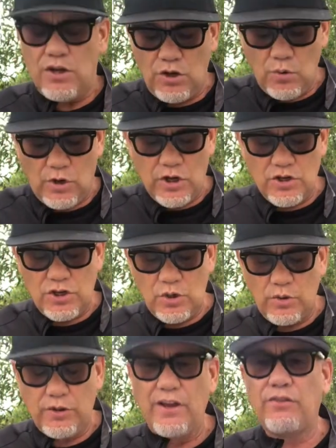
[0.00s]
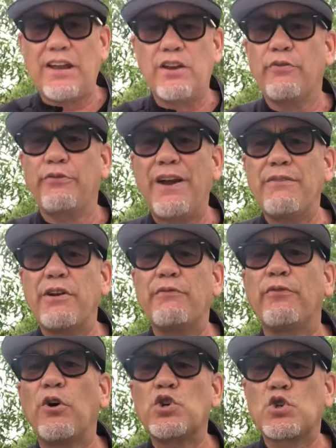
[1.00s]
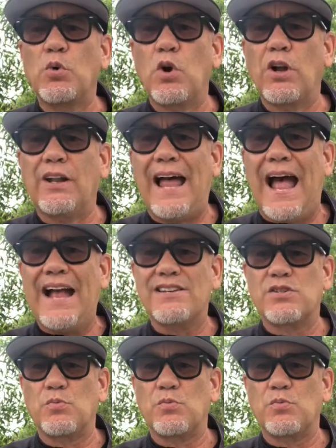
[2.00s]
You can do things like your favorite virtual class,